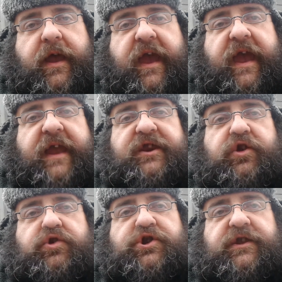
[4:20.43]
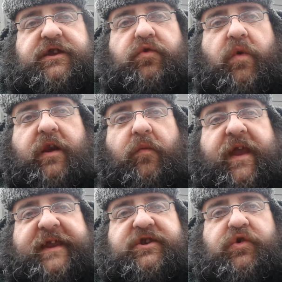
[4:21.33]
And usually you want to
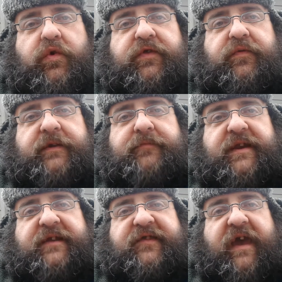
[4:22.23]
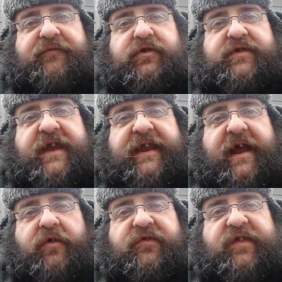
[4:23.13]
wait 2 or 3 minutes after you take it
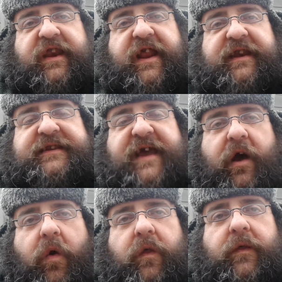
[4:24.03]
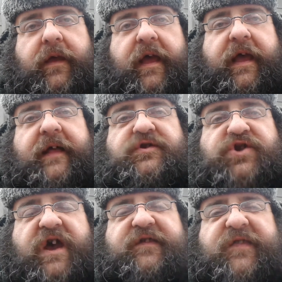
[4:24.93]
out and set it on a towel.
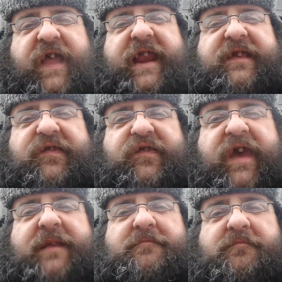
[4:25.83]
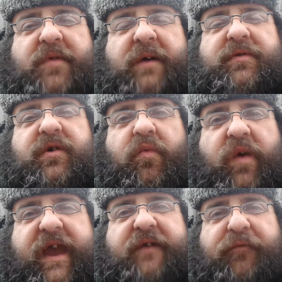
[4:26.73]
Just let it sit and bubble
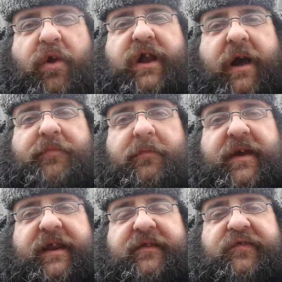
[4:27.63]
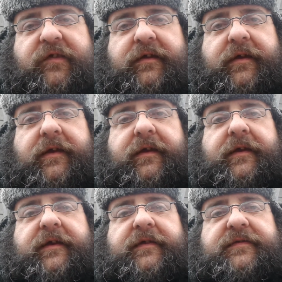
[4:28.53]
away for a couple minutes.
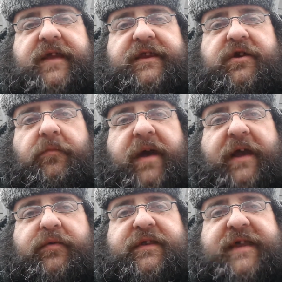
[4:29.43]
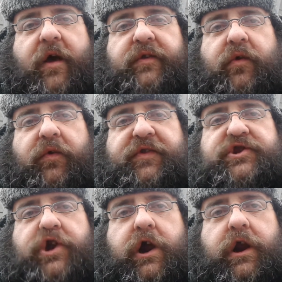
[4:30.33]
Then you go back with a towel to hold the
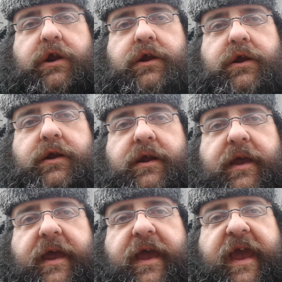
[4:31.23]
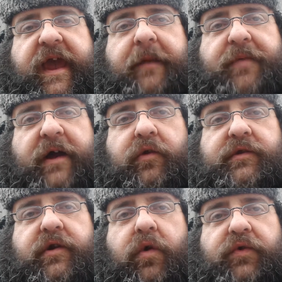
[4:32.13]
jar and a pot
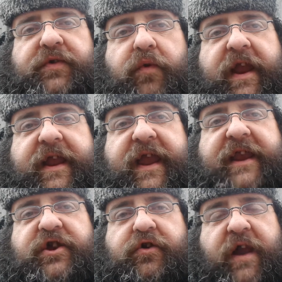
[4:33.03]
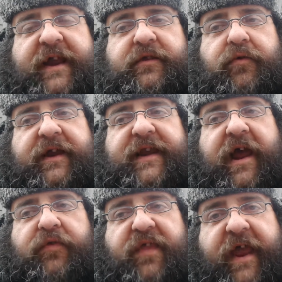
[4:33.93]
holder to hold the ring, and you crank the ring
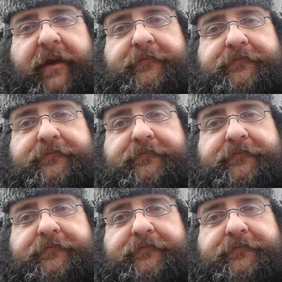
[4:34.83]
down then.